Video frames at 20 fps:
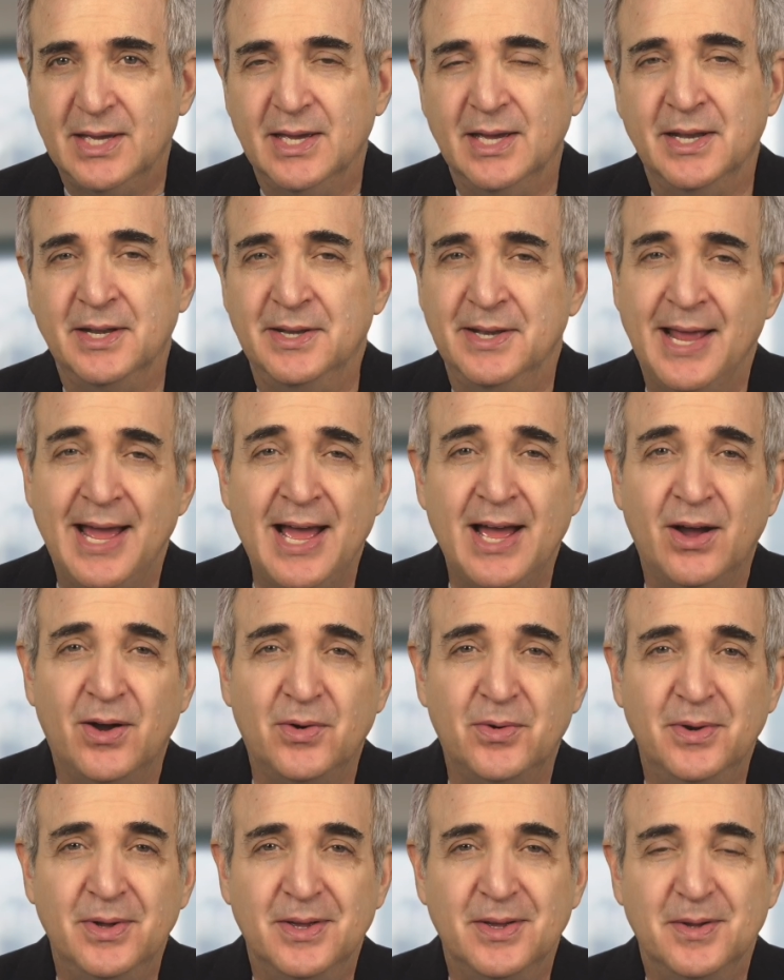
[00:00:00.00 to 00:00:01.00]
And
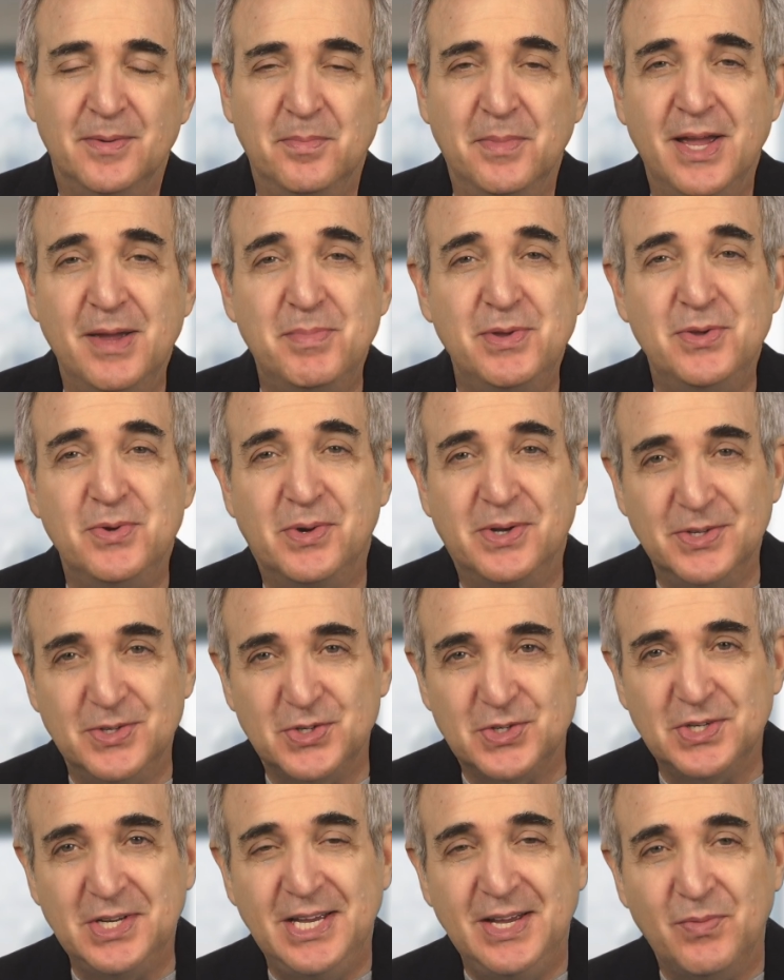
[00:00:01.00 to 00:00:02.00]
now maybe you can
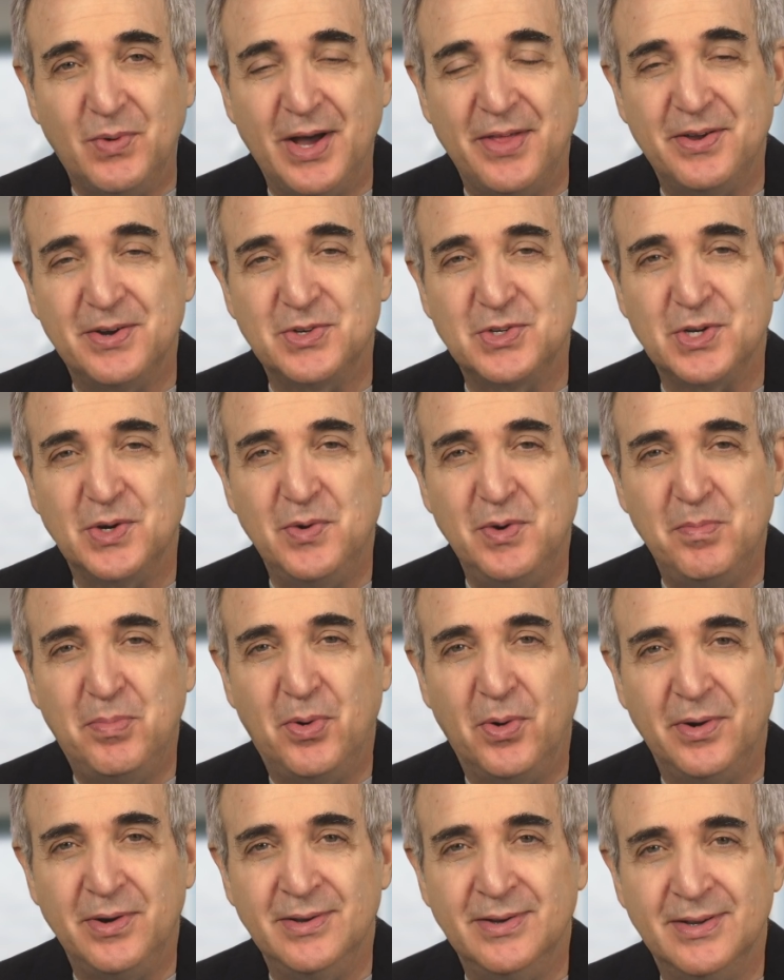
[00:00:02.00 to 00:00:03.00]
see why they're so
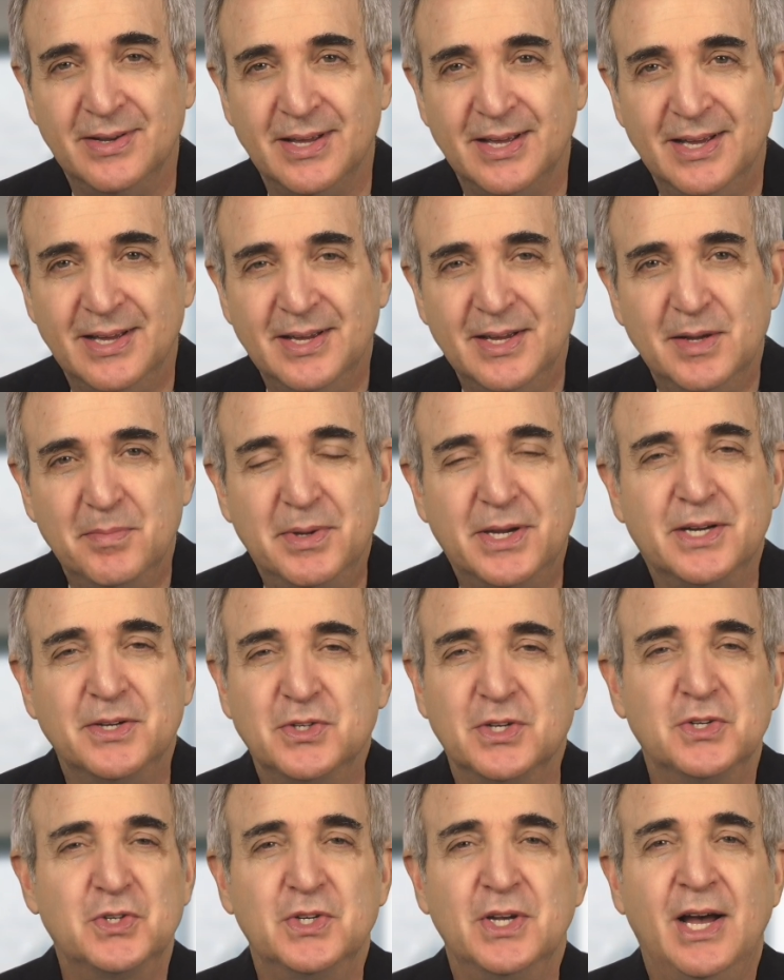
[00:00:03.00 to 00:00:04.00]
important.
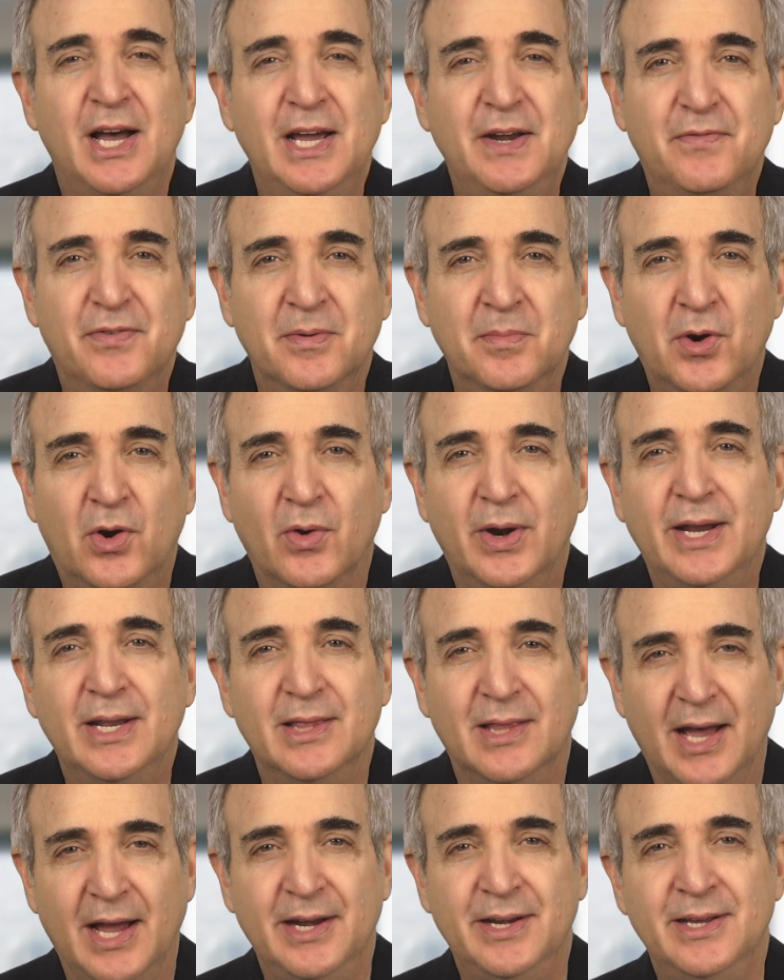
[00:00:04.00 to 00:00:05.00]
Because aside from great
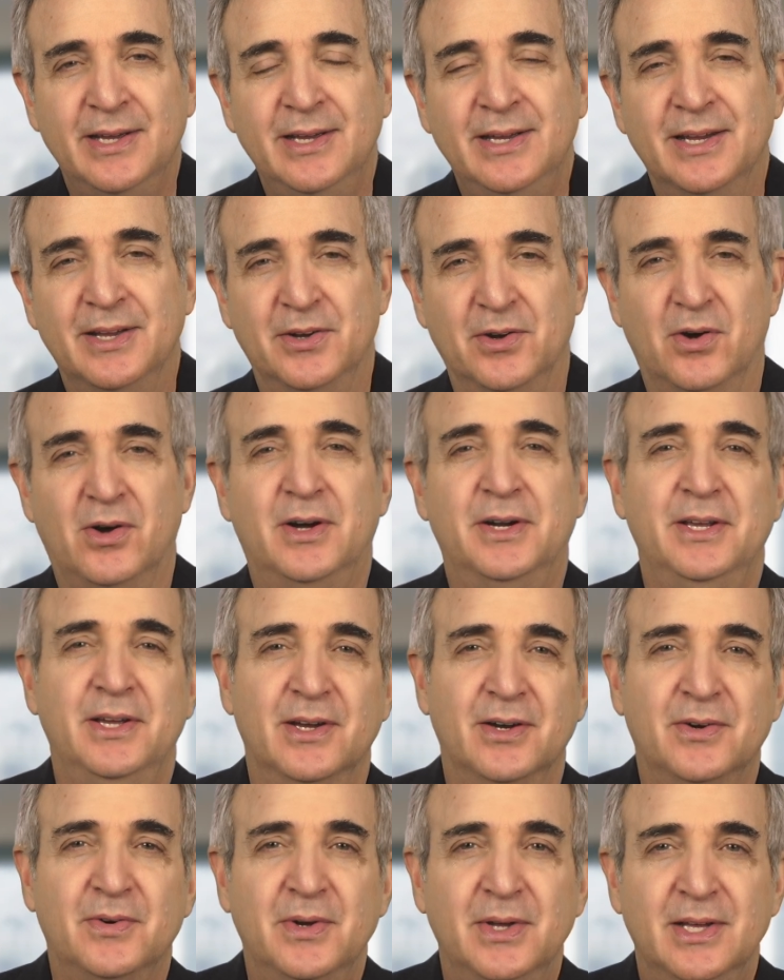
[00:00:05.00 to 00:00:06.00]
lighting and
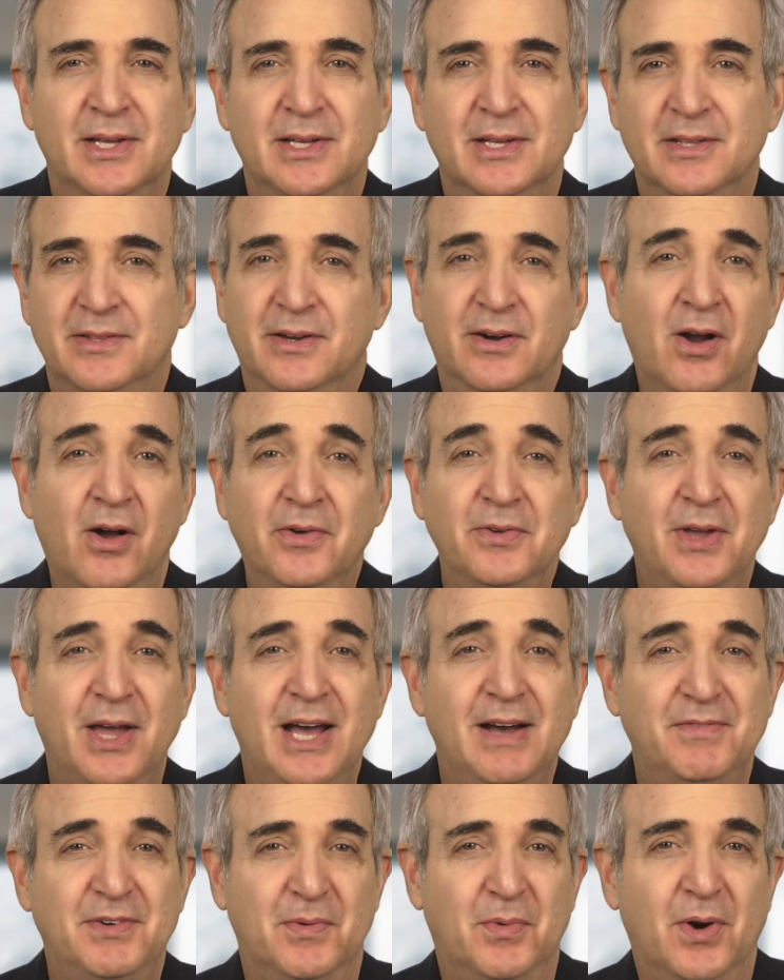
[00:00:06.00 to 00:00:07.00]
audio, they're all you
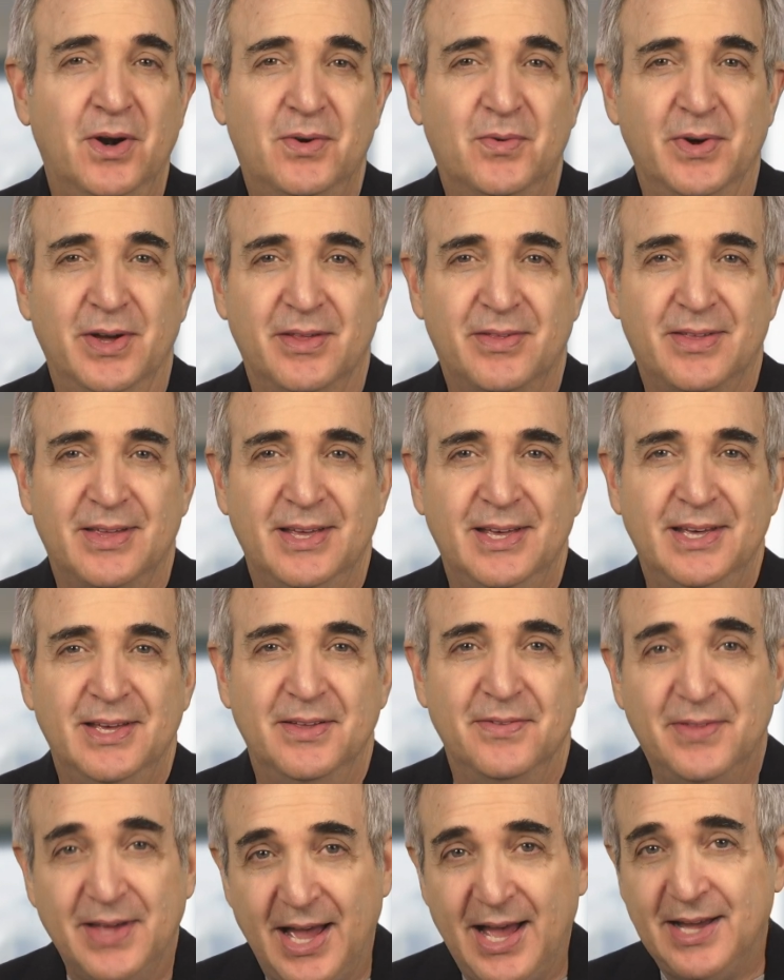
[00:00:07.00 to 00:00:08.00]
have to work with.
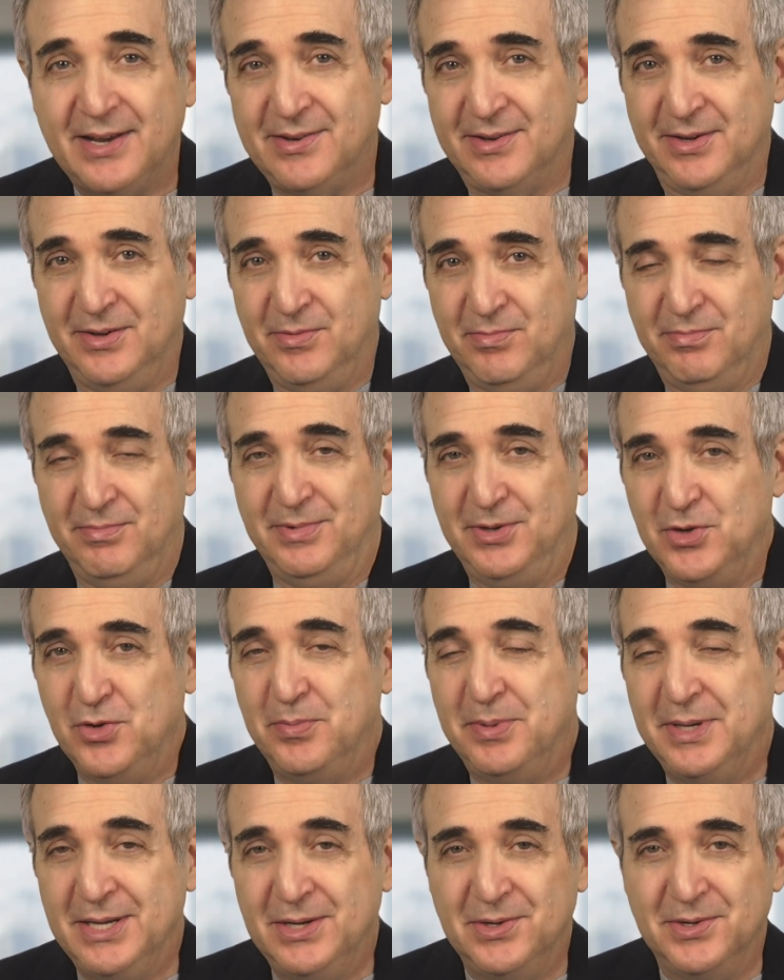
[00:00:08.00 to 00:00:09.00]
That and you
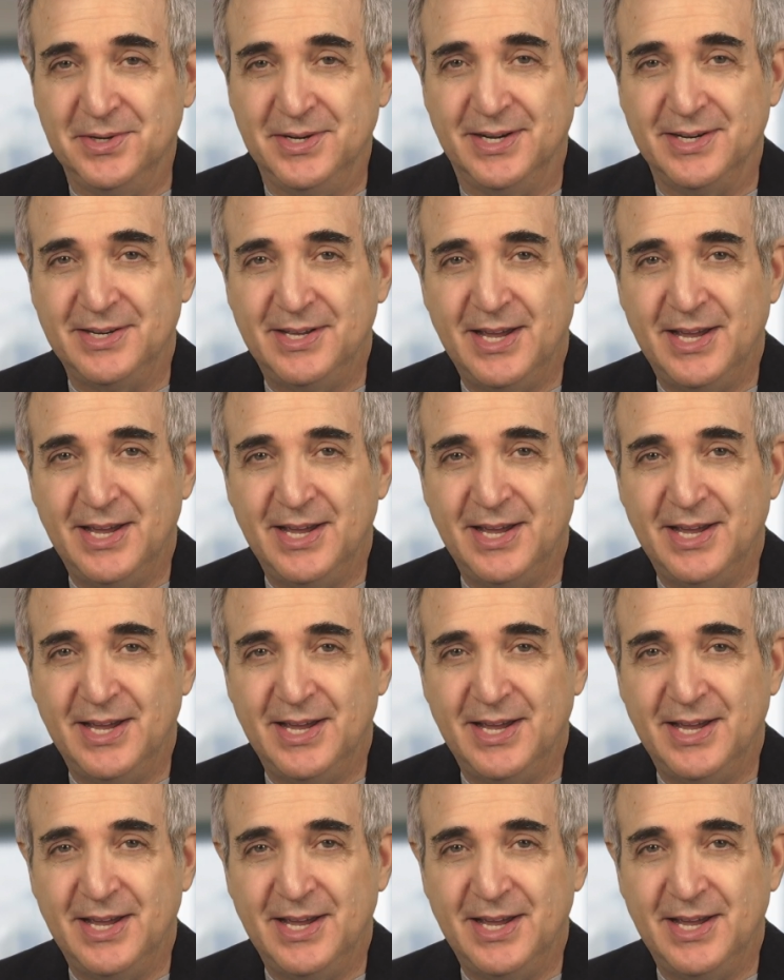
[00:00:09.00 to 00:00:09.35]
being good on